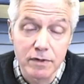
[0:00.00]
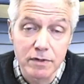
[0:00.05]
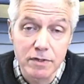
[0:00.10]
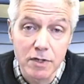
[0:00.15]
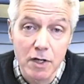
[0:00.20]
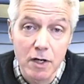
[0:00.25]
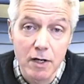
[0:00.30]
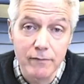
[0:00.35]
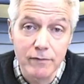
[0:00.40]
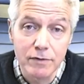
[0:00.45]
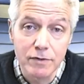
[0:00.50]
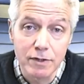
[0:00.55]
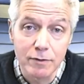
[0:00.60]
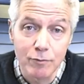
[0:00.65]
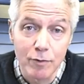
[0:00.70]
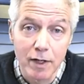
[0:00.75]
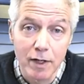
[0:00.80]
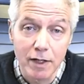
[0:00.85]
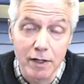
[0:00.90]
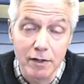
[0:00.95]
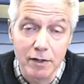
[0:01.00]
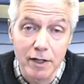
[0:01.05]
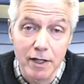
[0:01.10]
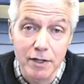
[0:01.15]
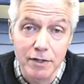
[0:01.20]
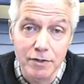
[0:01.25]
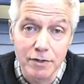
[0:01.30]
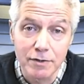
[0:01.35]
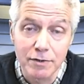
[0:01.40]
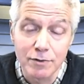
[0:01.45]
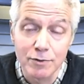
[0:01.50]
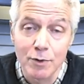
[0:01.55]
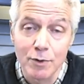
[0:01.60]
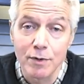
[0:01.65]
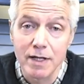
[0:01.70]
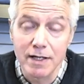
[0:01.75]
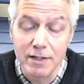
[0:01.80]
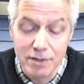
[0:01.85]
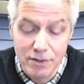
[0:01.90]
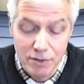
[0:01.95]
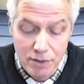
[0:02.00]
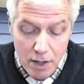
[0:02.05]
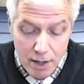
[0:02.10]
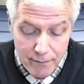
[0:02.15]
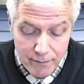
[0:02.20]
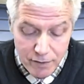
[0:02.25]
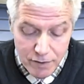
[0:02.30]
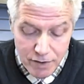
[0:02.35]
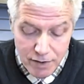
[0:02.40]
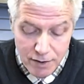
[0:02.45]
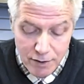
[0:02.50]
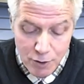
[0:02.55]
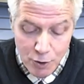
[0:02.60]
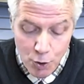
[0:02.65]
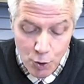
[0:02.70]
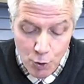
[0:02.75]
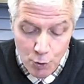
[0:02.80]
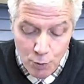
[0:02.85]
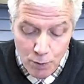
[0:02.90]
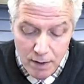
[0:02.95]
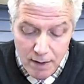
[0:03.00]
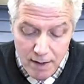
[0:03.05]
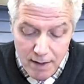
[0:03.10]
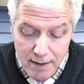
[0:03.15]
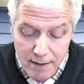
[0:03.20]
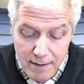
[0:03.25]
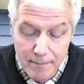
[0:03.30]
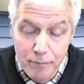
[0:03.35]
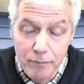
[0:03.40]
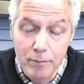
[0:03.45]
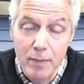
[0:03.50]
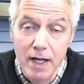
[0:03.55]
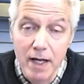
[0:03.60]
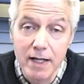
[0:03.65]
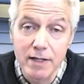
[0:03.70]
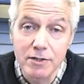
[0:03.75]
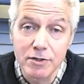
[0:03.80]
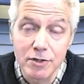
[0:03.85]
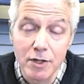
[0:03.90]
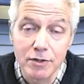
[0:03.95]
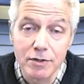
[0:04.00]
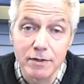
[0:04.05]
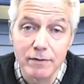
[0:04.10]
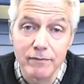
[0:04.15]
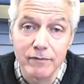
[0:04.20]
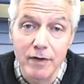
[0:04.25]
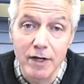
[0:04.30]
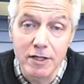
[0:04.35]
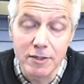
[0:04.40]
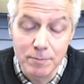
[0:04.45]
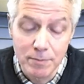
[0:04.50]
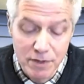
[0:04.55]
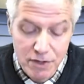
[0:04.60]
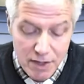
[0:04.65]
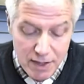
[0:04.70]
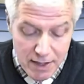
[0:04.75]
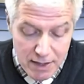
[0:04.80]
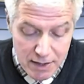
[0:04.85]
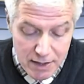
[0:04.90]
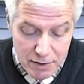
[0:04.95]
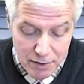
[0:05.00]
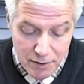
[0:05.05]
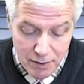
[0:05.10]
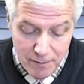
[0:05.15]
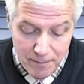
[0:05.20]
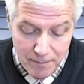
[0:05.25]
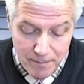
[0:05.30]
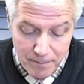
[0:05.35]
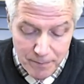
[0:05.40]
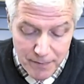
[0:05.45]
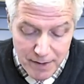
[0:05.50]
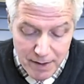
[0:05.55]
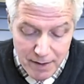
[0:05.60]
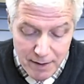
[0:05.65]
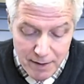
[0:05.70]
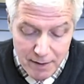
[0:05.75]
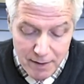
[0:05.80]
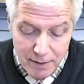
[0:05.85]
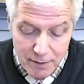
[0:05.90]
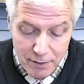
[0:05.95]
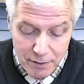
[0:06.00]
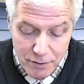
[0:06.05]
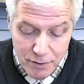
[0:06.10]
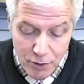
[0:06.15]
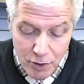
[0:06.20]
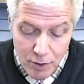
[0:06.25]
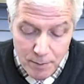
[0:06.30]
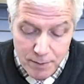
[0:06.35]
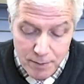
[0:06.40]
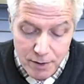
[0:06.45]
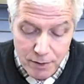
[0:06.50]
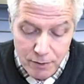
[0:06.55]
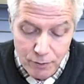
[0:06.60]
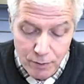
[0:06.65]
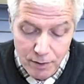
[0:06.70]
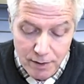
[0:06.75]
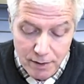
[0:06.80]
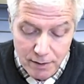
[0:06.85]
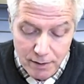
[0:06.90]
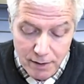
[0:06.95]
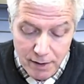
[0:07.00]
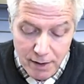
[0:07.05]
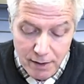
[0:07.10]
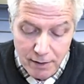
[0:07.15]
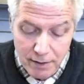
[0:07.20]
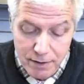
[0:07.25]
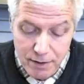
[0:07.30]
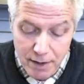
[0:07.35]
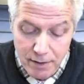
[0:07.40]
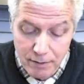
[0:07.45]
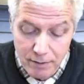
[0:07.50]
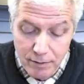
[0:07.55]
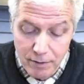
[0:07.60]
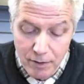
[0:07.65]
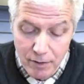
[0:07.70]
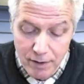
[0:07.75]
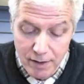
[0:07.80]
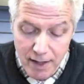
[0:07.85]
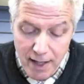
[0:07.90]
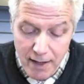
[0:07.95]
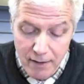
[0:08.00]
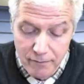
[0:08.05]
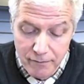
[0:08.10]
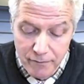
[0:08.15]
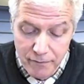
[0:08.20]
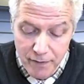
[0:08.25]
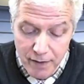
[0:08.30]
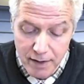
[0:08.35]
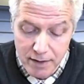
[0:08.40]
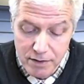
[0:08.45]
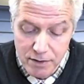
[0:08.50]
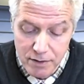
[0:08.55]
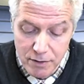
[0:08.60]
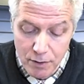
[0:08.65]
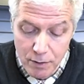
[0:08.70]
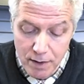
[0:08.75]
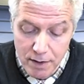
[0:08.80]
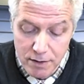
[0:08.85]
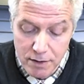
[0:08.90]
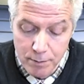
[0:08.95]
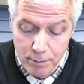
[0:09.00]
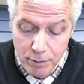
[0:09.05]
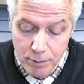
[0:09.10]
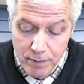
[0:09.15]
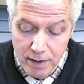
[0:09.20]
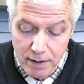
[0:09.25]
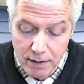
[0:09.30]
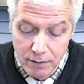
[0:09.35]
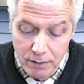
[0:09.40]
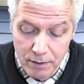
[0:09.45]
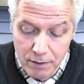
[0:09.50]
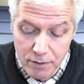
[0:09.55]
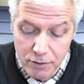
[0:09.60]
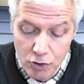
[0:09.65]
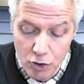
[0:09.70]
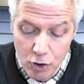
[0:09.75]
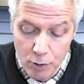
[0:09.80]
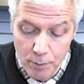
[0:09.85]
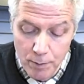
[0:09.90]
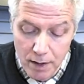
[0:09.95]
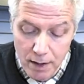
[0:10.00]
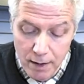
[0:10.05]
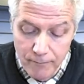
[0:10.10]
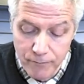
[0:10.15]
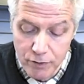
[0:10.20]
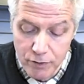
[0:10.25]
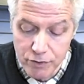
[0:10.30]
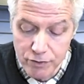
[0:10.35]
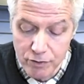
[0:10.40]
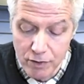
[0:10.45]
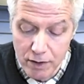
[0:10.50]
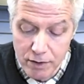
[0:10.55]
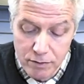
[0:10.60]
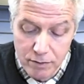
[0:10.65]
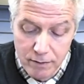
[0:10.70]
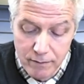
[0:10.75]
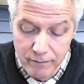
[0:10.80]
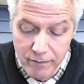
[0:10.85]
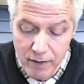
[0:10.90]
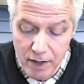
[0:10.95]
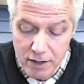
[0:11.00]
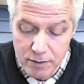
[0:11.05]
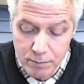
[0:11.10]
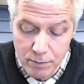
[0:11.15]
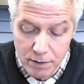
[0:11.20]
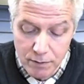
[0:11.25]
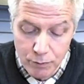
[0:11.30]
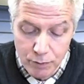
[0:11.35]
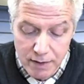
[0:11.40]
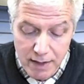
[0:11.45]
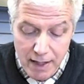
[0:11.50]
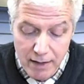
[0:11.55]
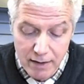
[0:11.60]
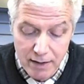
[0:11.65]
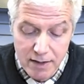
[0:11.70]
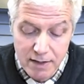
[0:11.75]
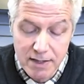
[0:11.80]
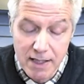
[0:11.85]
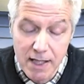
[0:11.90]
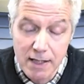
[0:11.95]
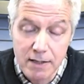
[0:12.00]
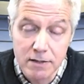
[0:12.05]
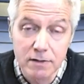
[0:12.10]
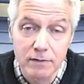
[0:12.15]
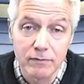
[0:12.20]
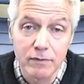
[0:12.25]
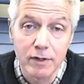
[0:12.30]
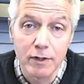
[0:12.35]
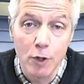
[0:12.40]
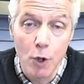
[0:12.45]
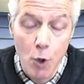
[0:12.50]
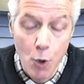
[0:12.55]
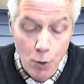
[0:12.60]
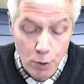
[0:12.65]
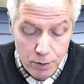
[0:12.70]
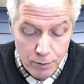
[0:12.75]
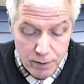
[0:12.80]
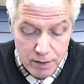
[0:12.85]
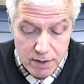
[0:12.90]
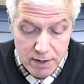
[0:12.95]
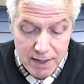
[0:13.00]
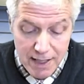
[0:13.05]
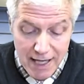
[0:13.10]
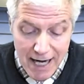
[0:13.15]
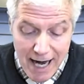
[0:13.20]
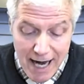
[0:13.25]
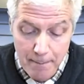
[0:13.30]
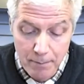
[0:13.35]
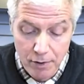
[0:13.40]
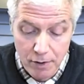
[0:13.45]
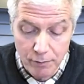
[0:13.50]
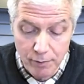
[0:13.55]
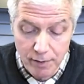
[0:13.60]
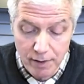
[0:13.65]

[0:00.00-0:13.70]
solvency regulations known as Solvency II made such investments easier. The terms, according to Legal and General, are now fixed so as to permit long-term infrastructure investment without excessively onerous capital